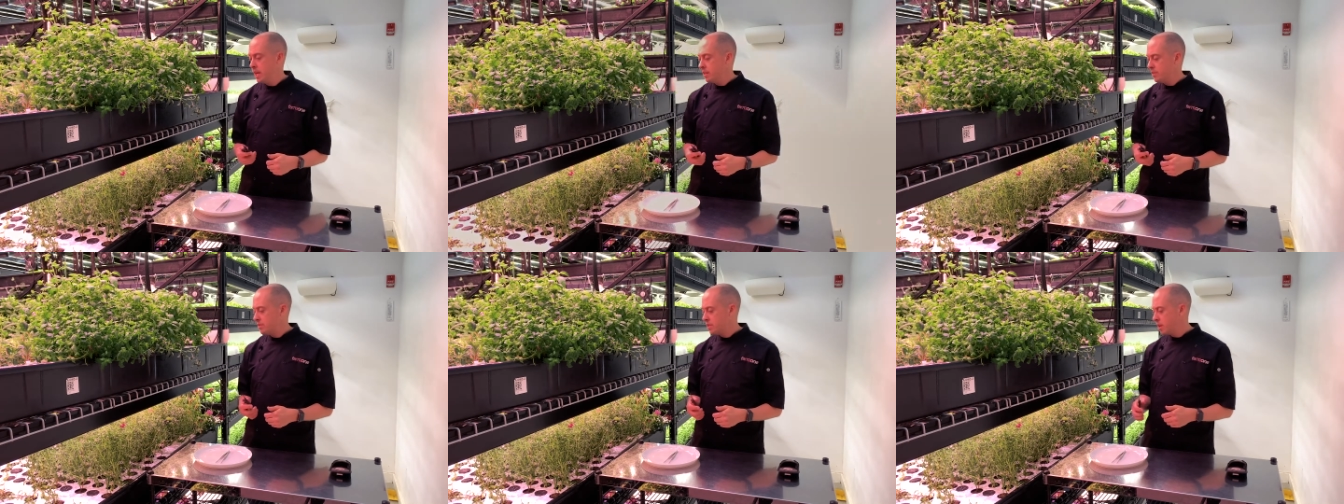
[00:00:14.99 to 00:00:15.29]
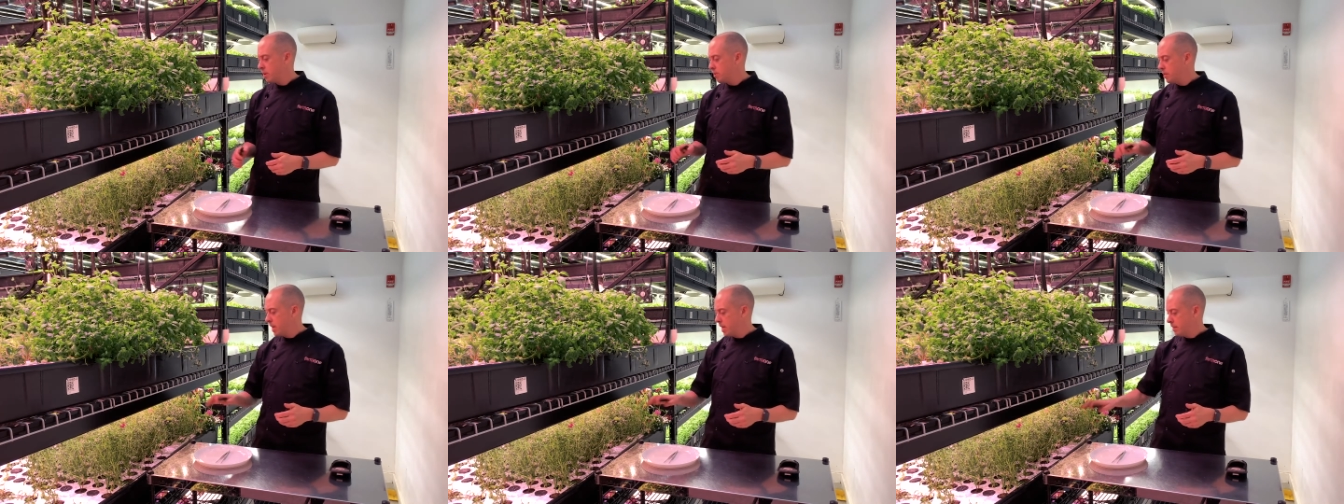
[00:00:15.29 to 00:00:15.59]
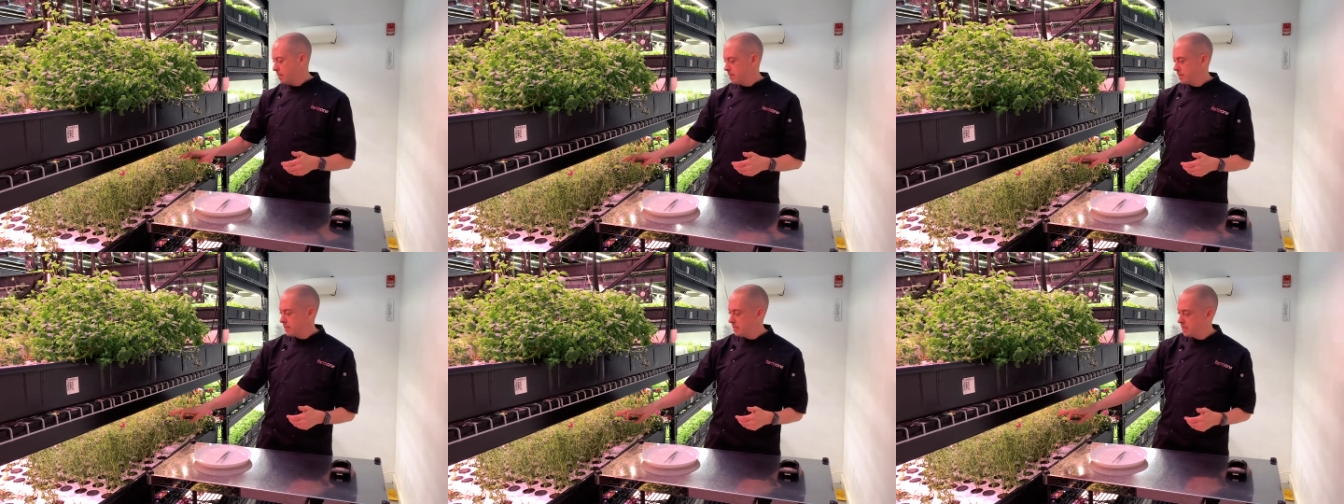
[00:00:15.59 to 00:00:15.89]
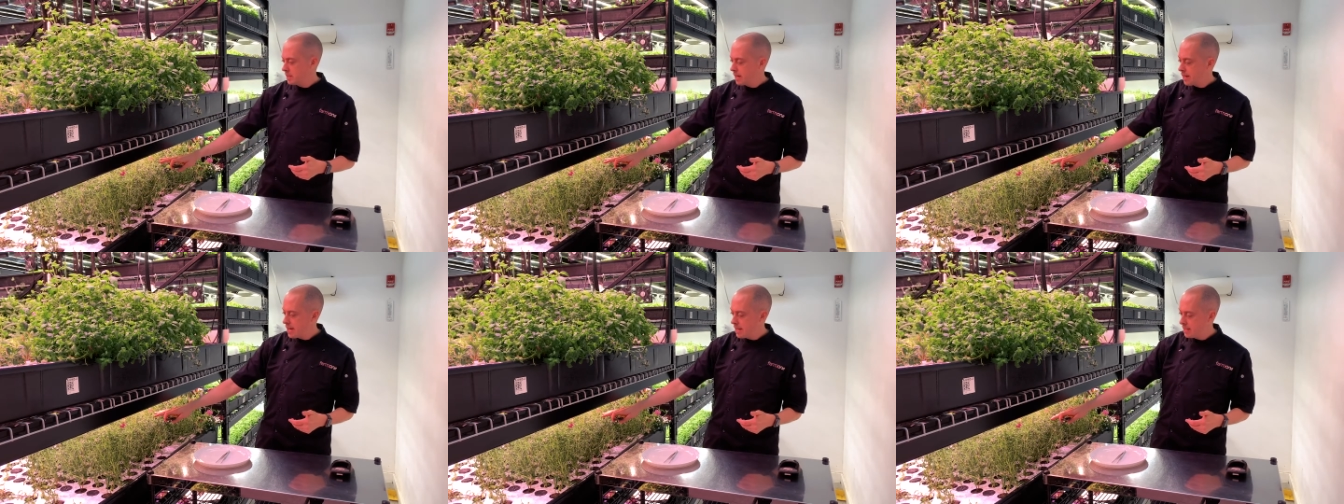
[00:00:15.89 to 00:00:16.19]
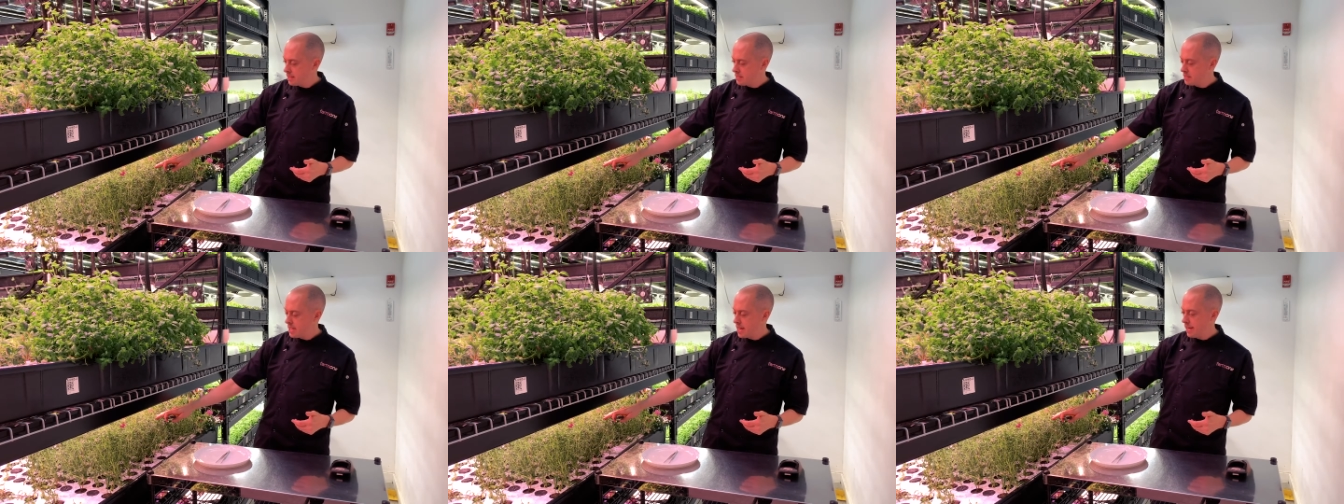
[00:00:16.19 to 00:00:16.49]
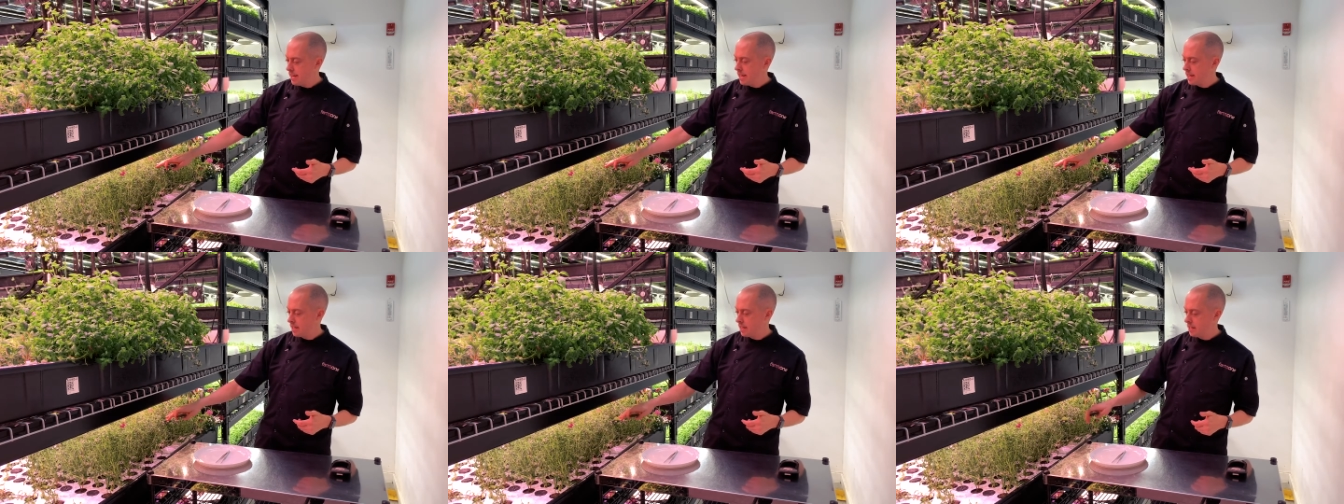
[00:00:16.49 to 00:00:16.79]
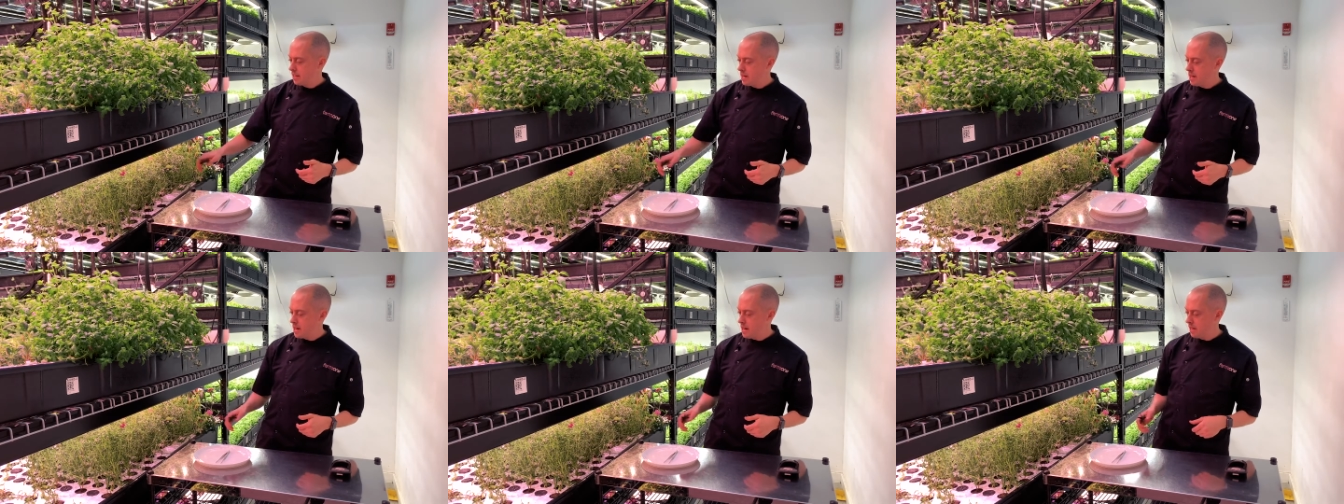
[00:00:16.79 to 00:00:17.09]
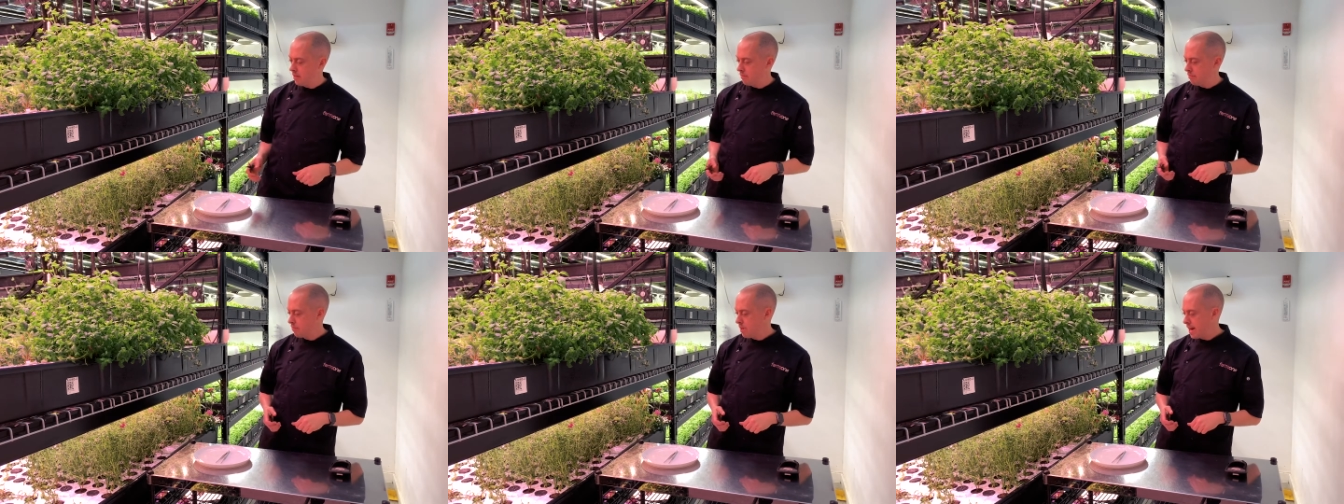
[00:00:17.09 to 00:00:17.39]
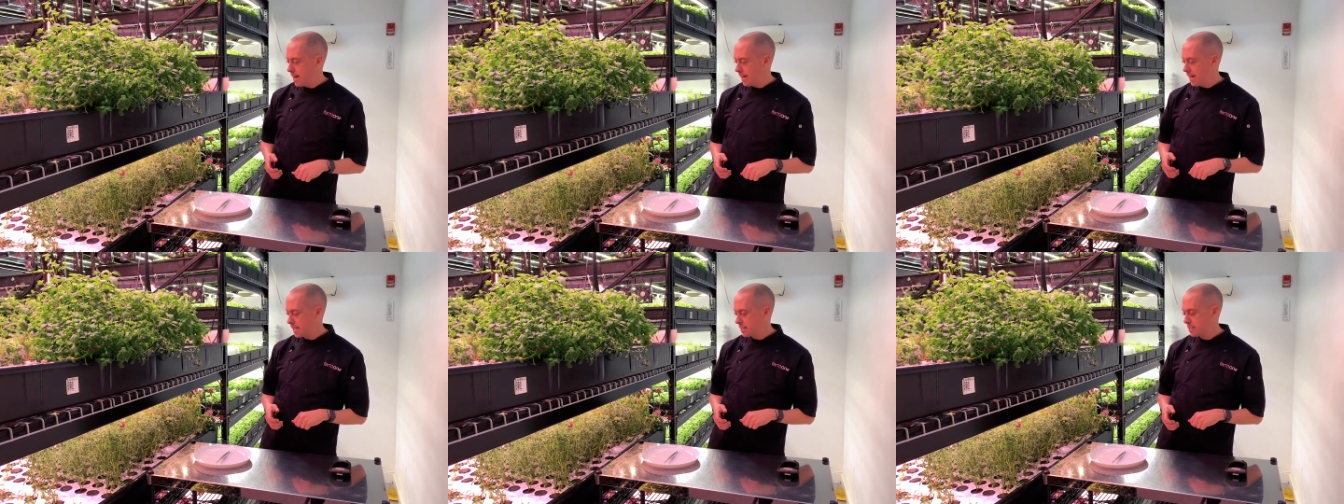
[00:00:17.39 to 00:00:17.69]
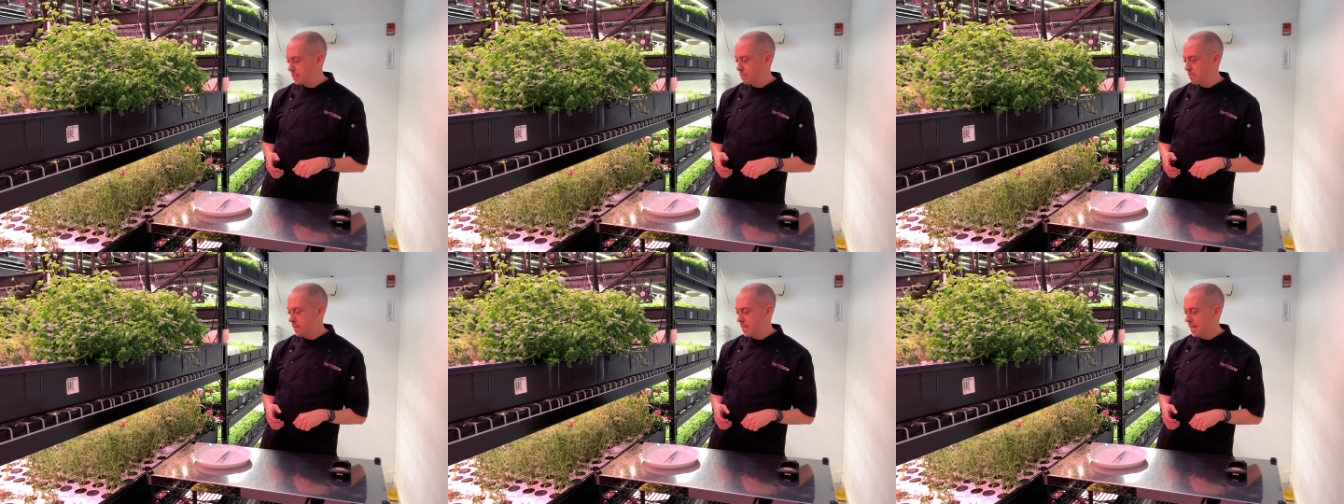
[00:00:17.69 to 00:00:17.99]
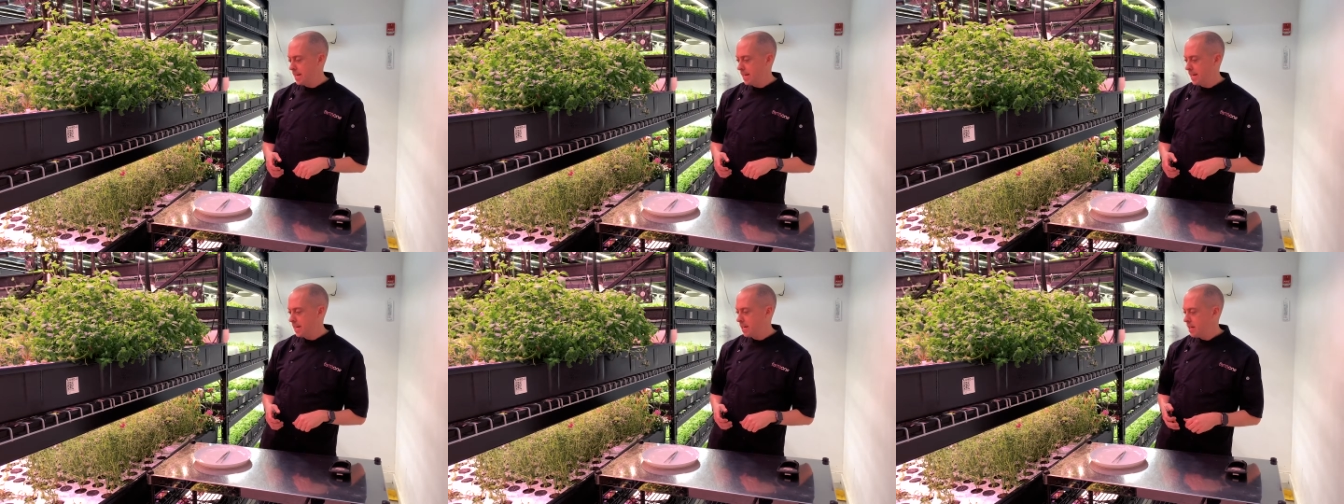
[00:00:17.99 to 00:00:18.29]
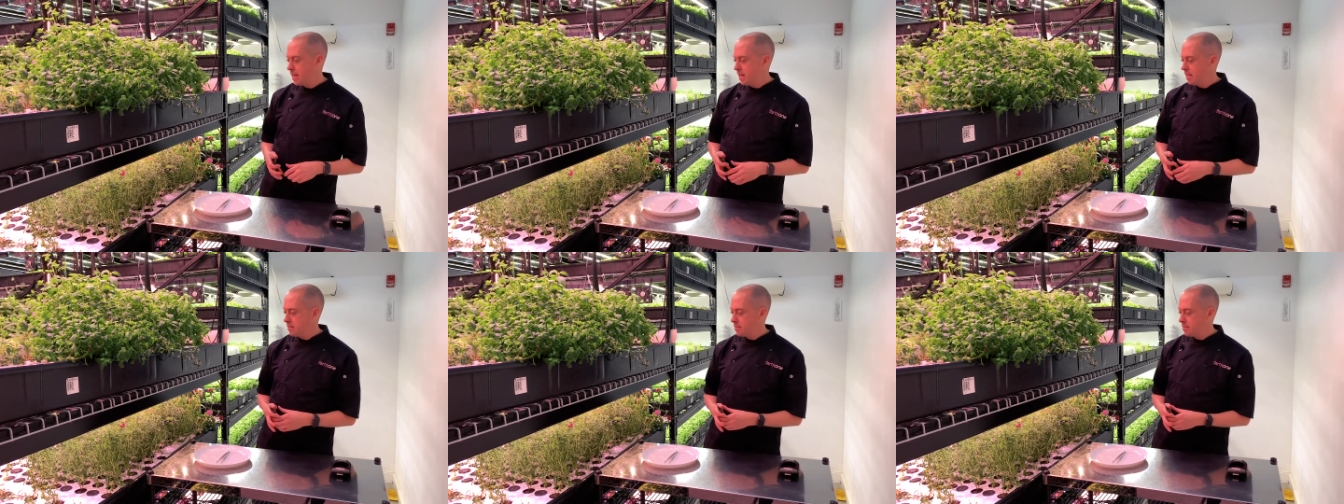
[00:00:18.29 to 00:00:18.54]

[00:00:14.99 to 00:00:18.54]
So this is the guy that's standing right next to me here.